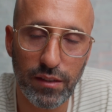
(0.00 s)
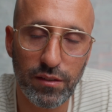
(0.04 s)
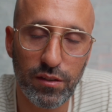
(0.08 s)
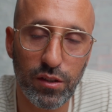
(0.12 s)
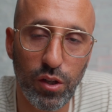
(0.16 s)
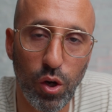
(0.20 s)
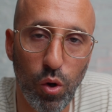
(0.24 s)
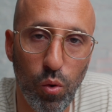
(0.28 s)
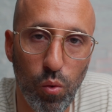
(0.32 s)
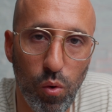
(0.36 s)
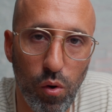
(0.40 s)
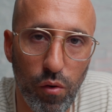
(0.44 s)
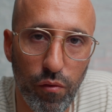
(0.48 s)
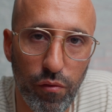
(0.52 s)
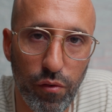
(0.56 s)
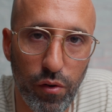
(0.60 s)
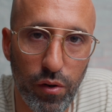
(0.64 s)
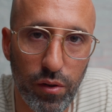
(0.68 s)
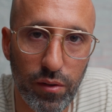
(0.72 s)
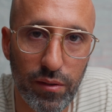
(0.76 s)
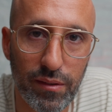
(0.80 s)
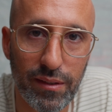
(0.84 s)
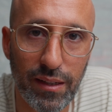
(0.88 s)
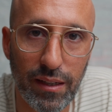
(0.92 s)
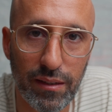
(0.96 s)
go
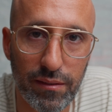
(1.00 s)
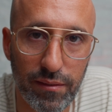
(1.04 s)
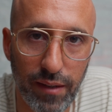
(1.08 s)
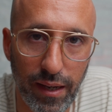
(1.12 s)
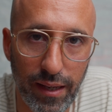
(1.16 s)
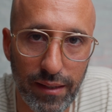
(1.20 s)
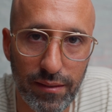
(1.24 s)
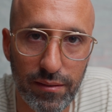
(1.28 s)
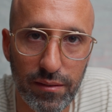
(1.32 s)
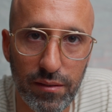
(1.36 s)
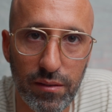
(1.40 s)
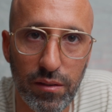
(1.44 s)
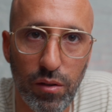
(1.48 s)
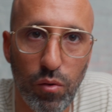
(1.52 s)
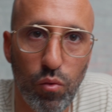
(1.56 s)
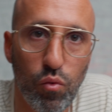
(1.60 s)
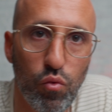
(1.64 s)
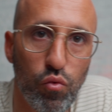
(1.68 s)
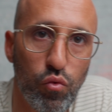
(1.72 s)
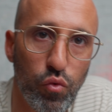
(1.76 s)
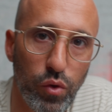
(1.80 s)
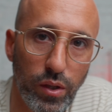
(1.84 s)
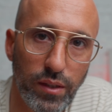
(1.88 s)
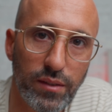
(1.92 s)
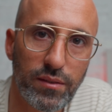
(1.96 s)
over the last
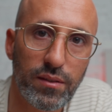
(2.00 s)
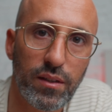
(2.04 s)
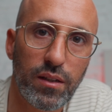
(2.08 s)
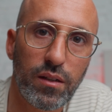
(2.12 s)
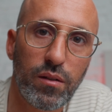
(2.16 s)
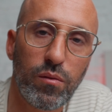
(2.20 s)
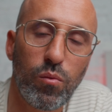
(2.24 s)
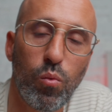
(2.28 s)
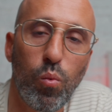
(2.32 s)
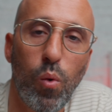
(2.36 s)
reason